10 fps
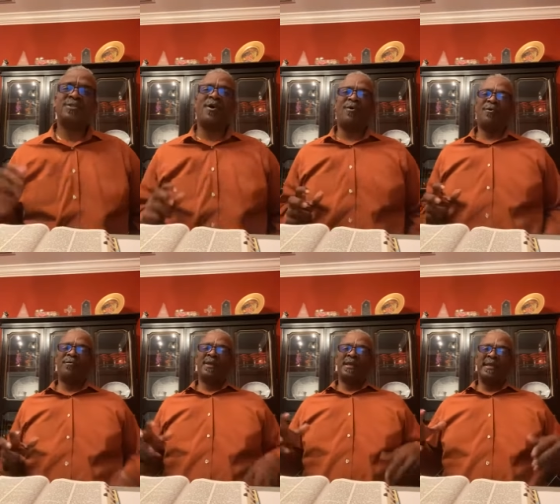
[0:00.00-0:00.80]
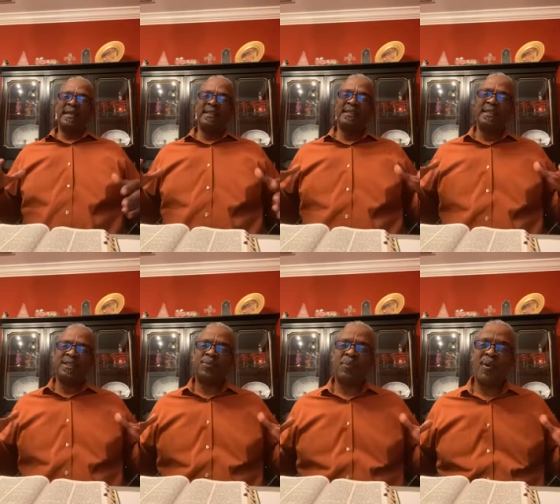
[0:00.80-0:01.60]
So, in
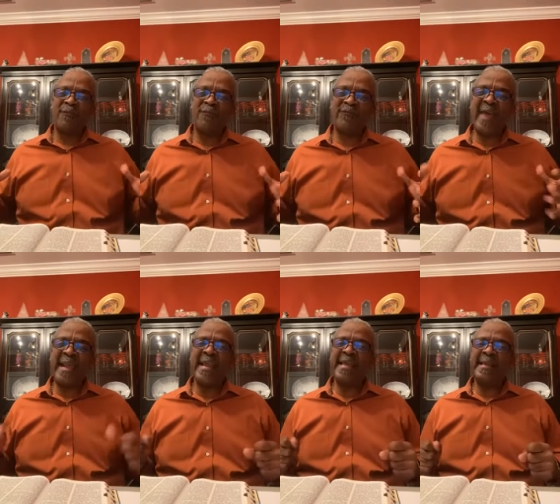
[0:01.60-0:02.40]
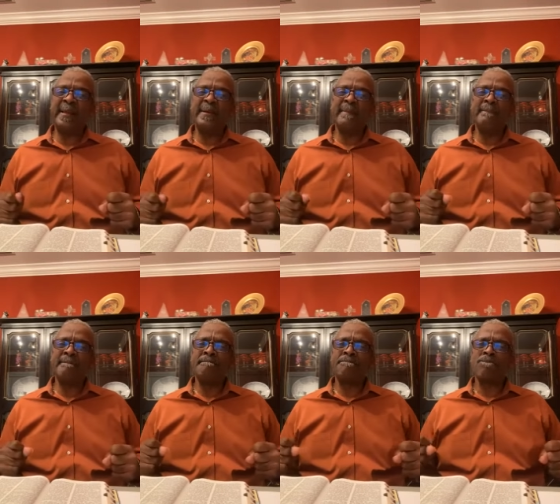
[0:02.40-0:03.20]
this prophetic
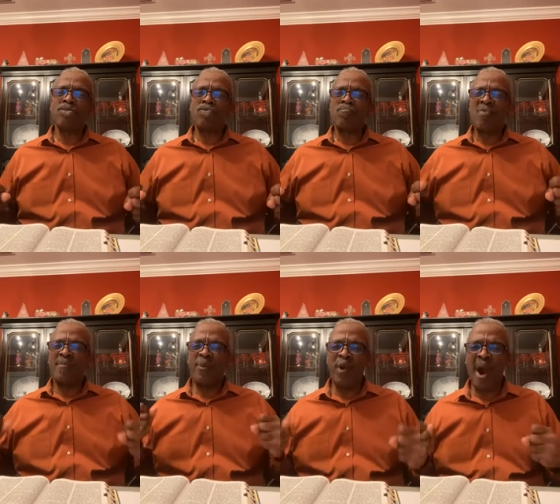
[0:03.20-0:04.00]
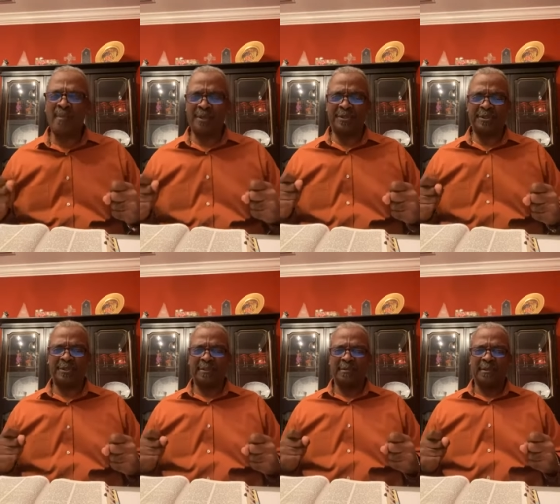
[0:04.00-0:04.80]

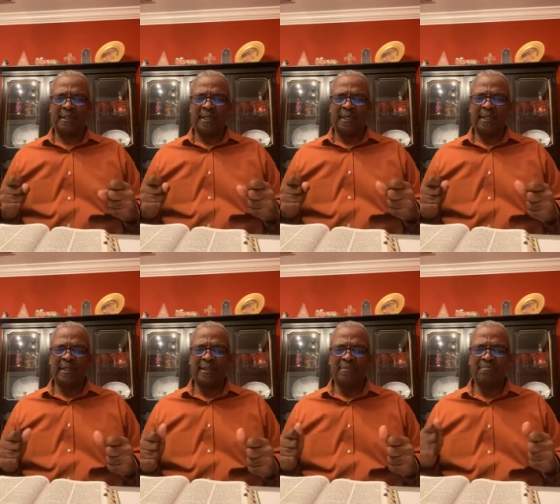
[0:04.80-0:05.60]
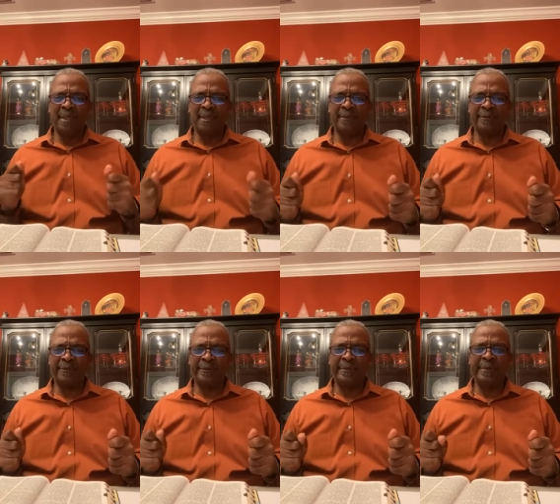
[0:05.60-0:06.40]
promise, in the
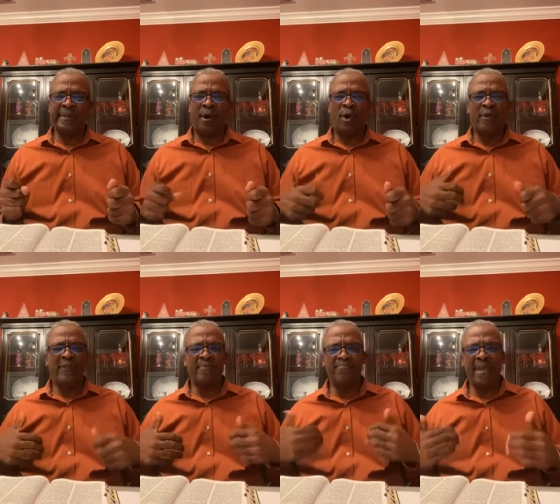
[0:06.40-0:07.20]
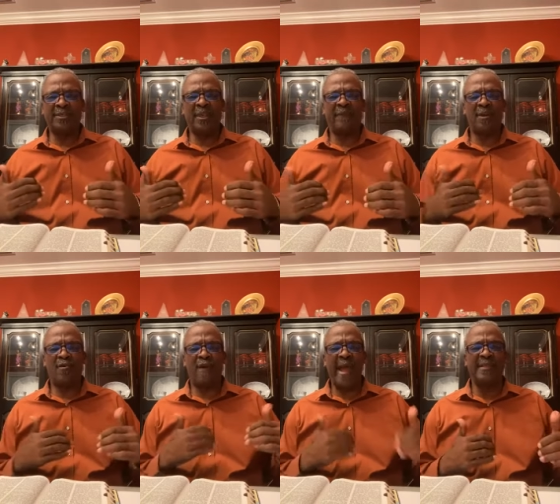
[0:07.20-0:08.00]
middle or in the midst of the
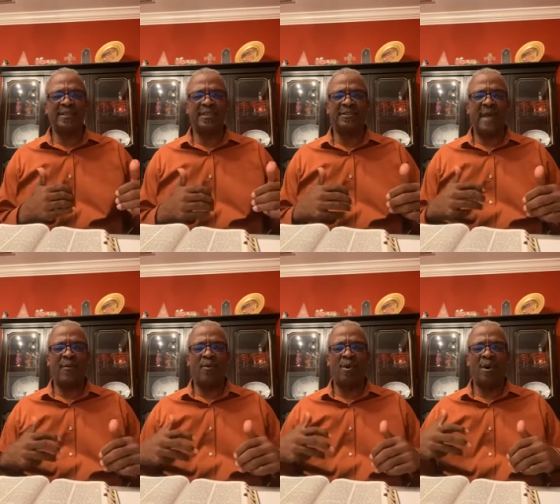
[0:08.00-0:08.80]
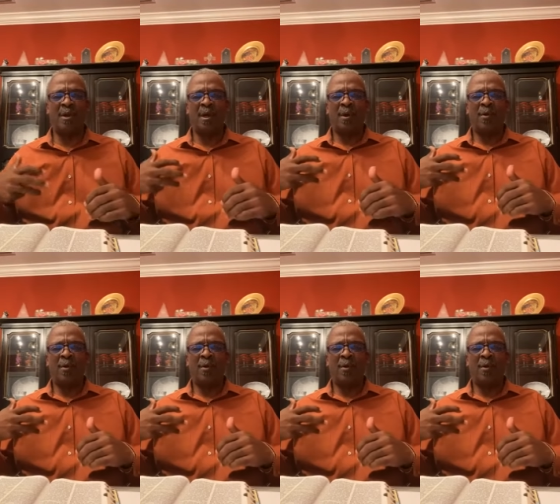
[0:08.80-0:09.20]
crisis that were,